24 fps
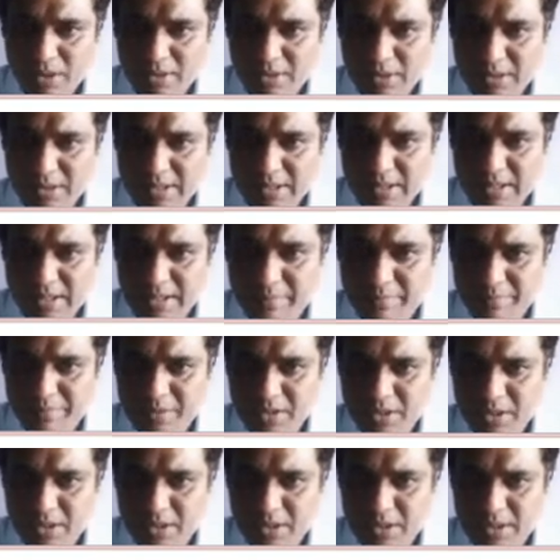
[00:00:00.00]
10 ampere
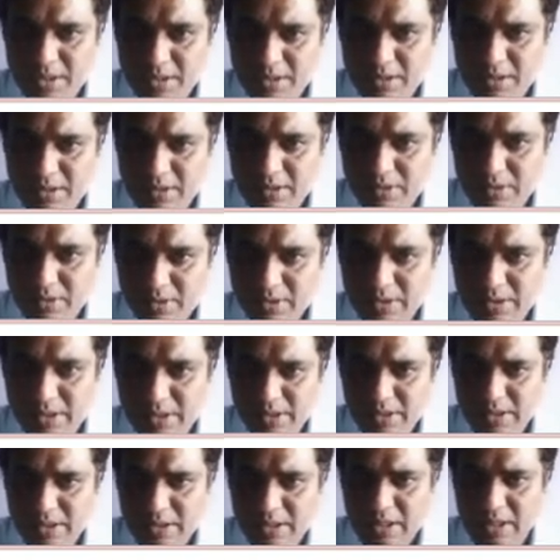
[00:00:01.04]
here. Okay,
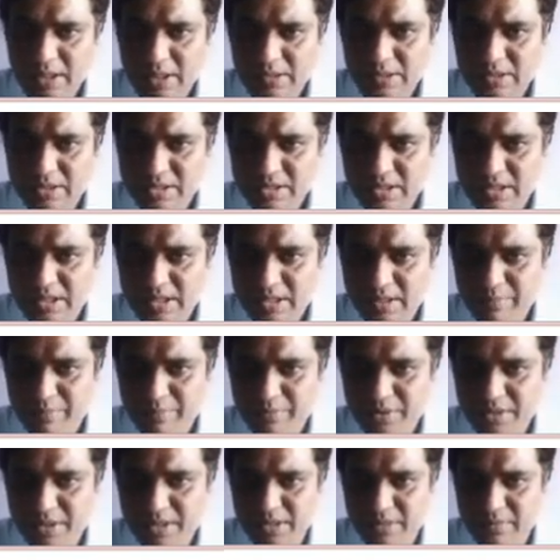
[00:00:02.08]
and this 10
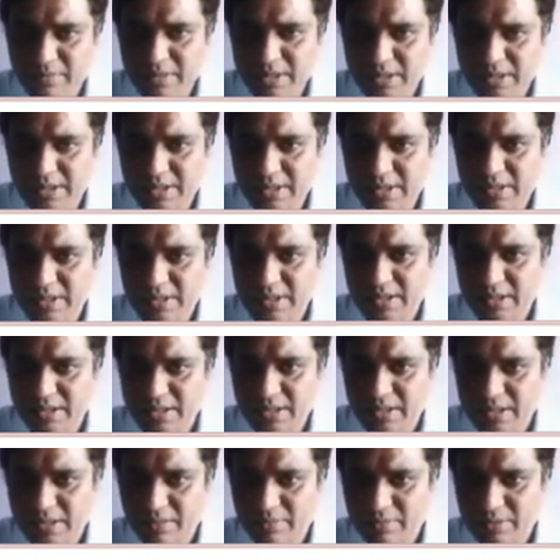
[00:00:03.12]
ampere divide here and
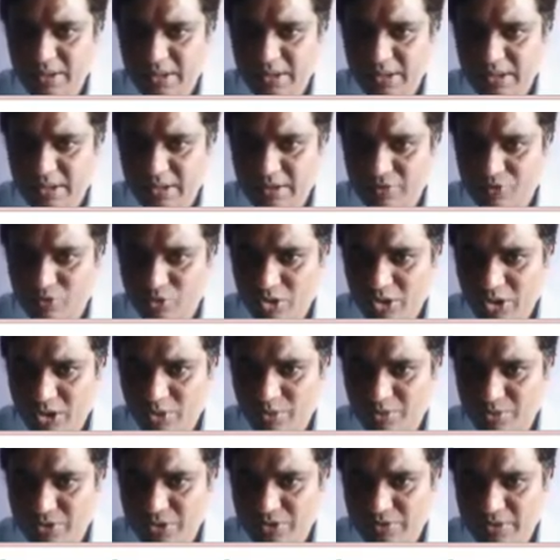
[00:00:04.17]
here. But again, what I
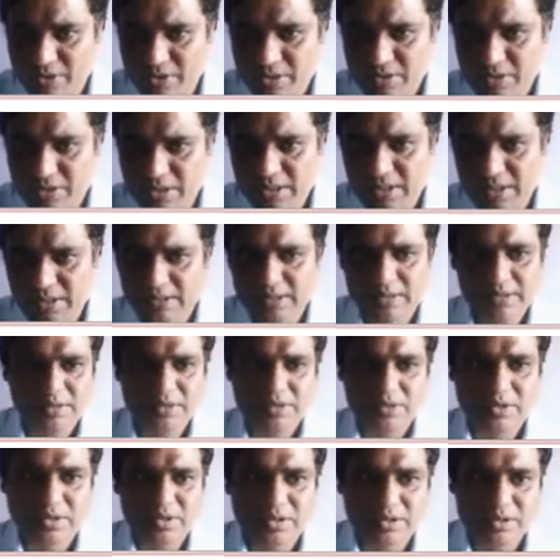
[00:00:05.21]
observe here that,
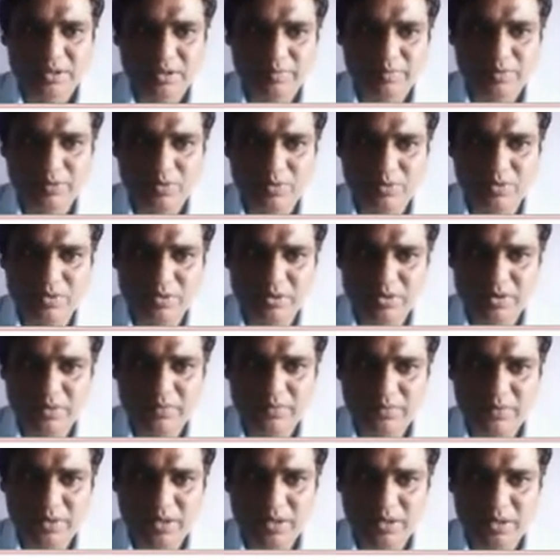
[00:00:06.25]
okay, suppose if
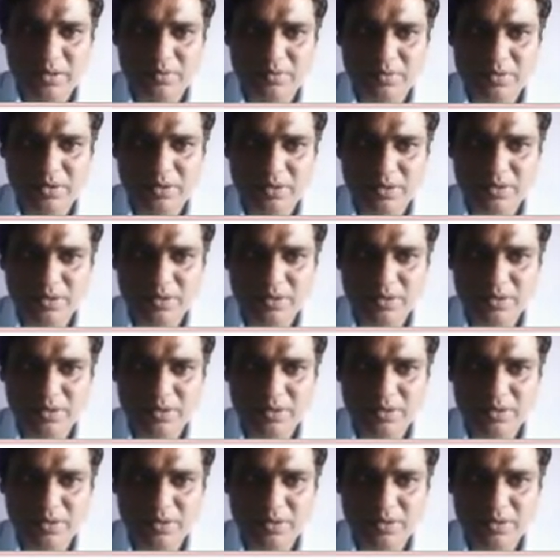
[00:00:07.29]
I have the